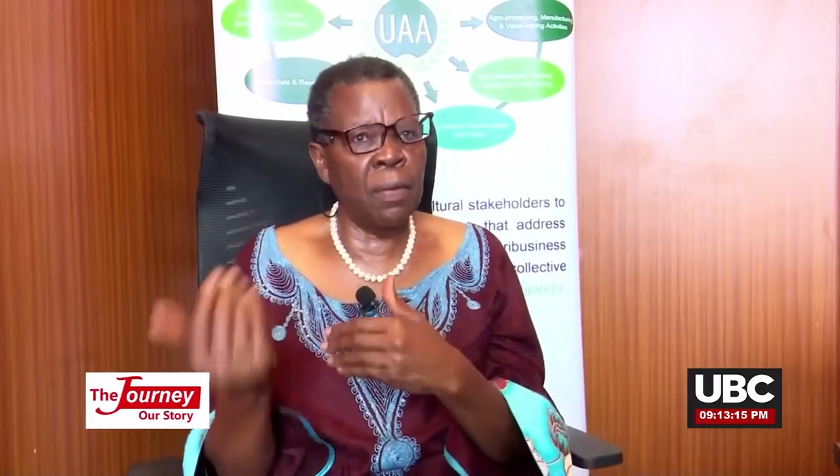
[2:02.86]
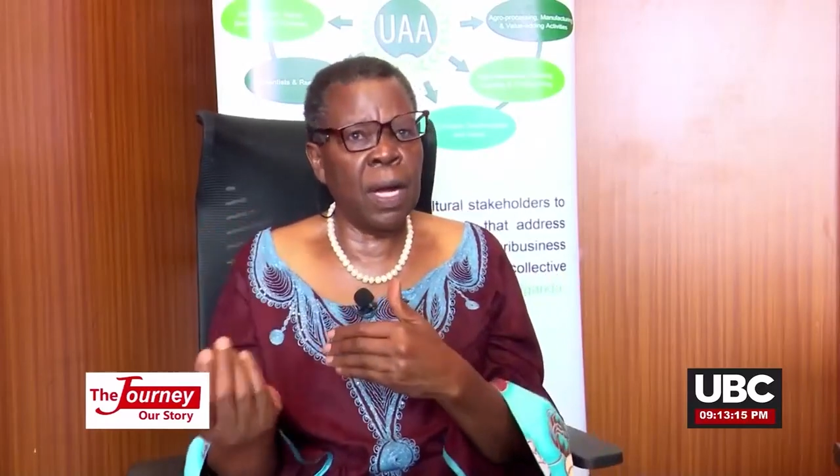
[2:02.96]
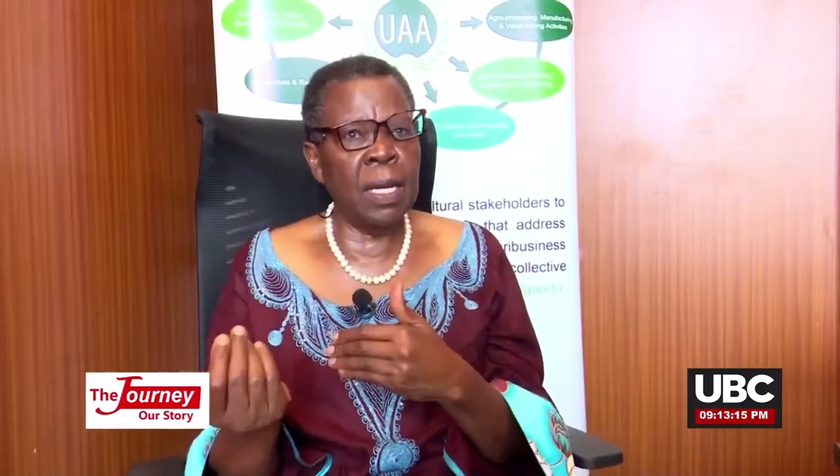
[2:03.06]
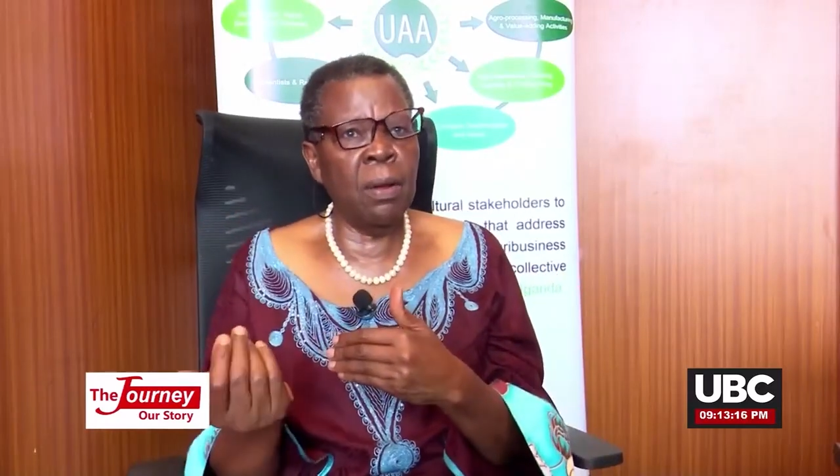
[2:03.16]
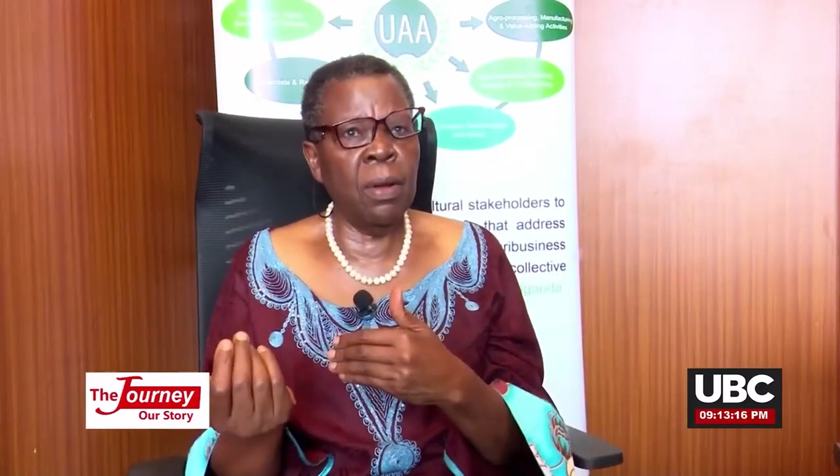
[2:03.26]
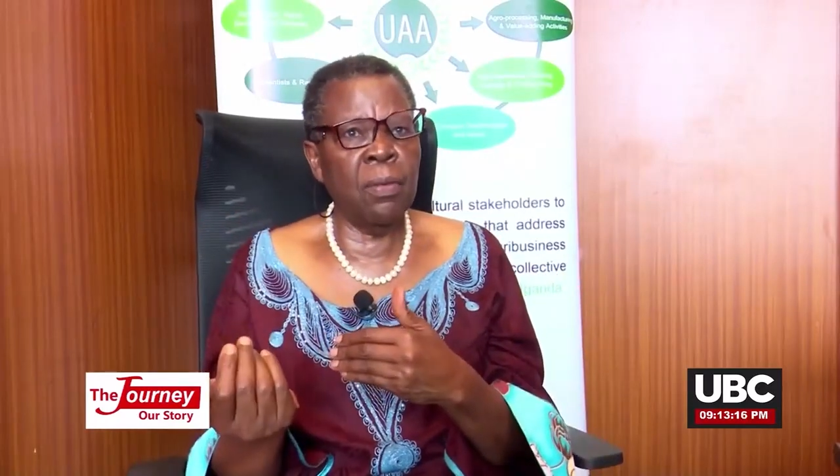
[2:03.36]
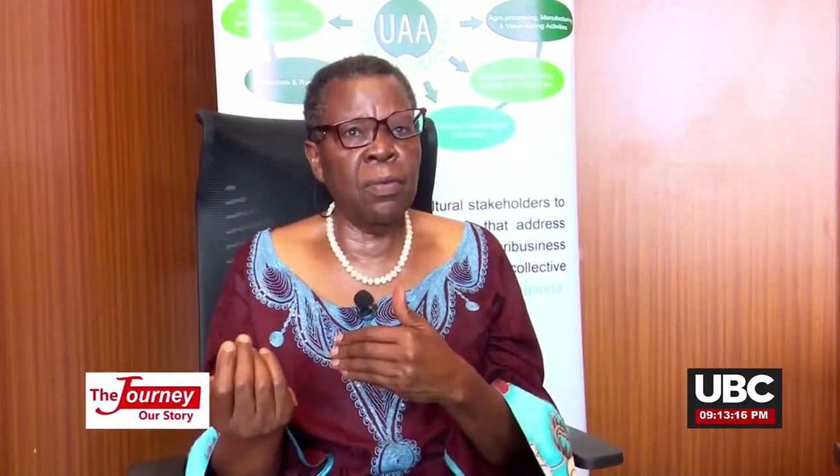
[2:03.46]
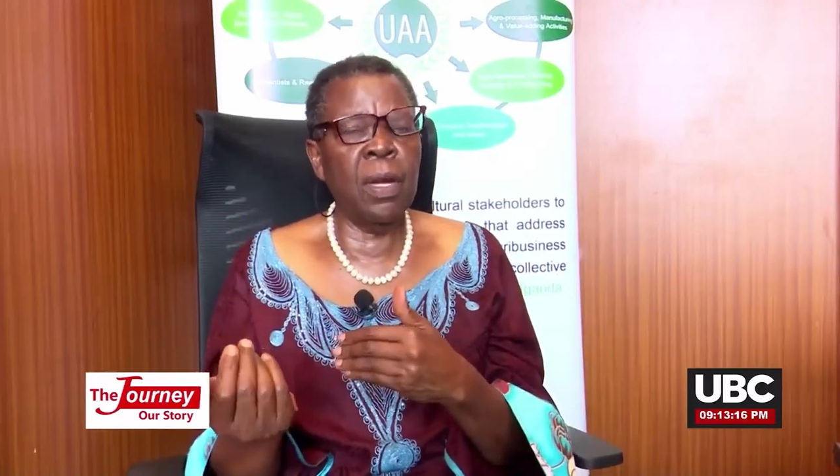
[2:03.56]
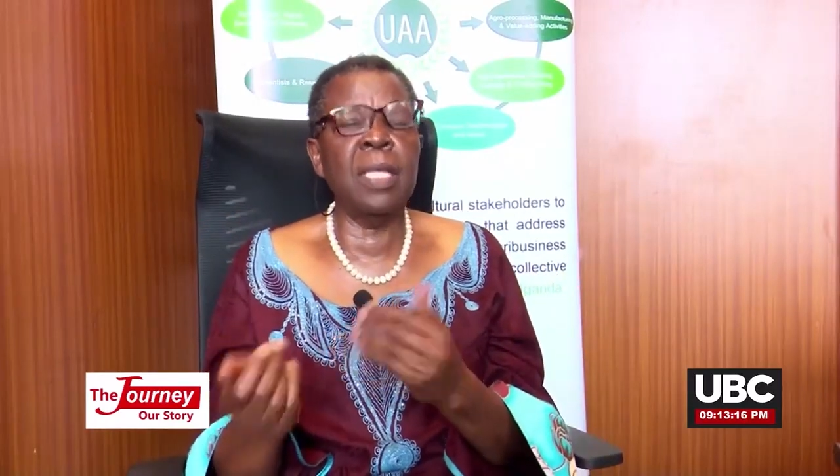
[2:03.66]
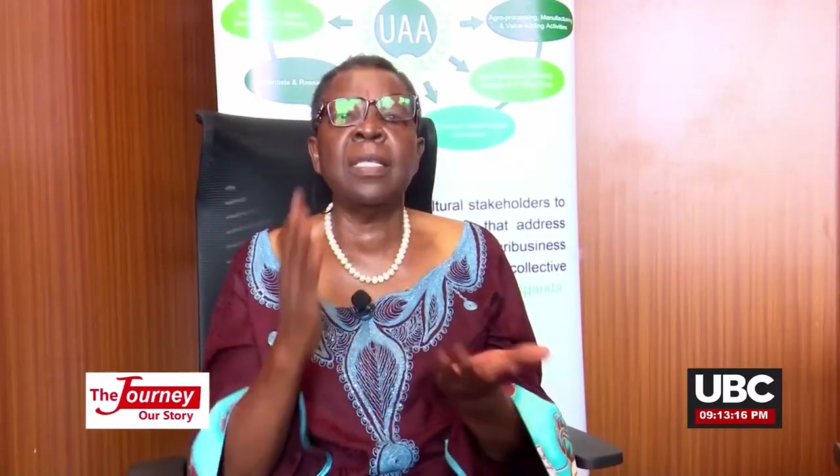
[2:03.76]
after we have cut down
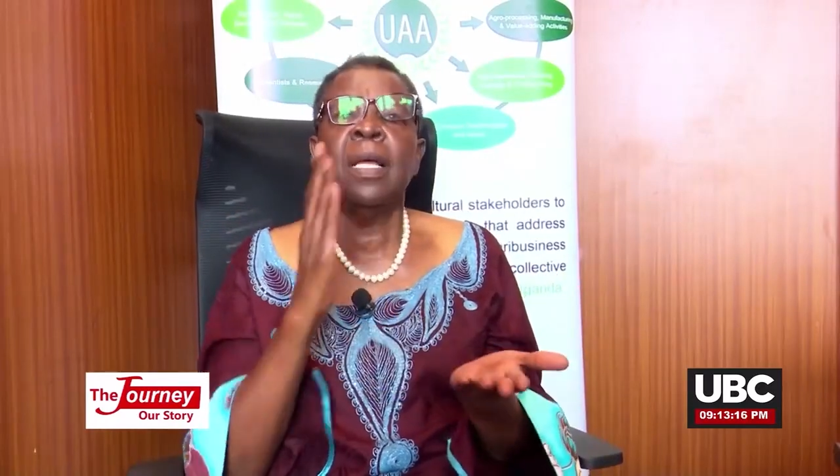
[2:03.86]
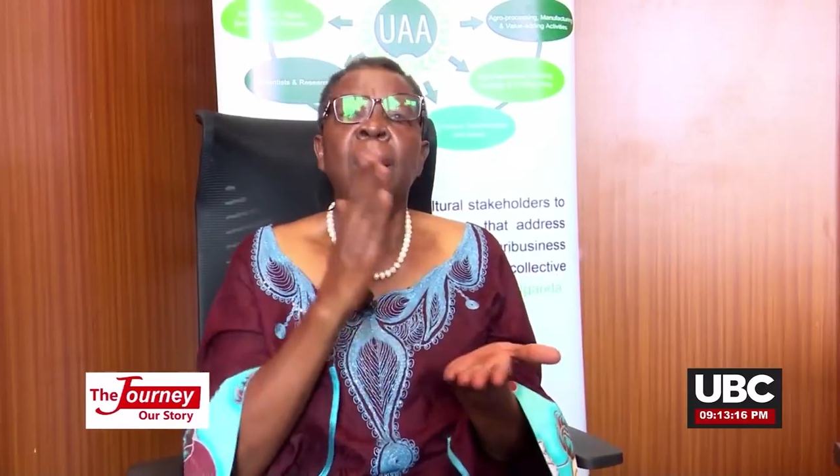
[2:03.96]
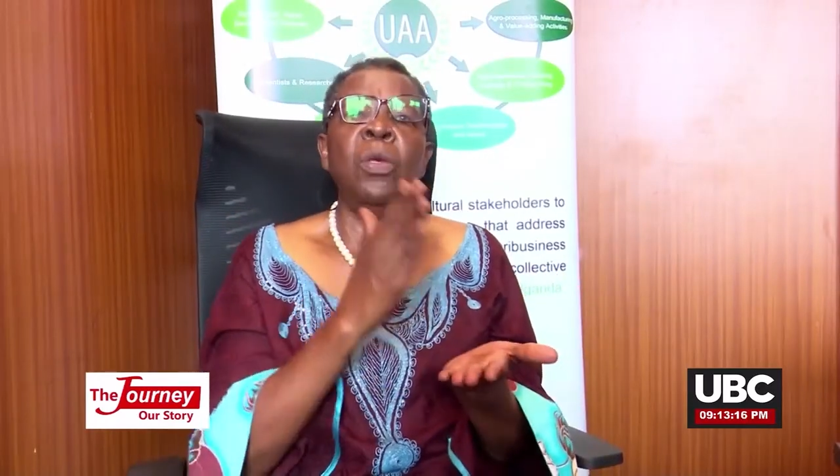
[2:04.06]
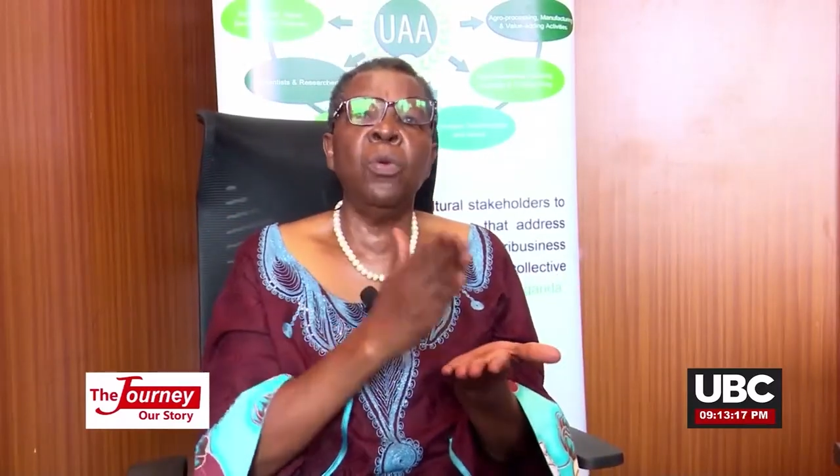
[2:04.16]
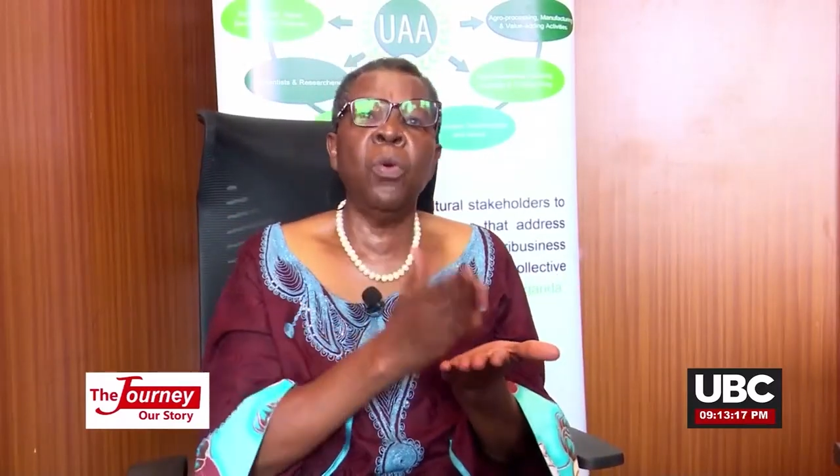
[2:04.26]
the forest,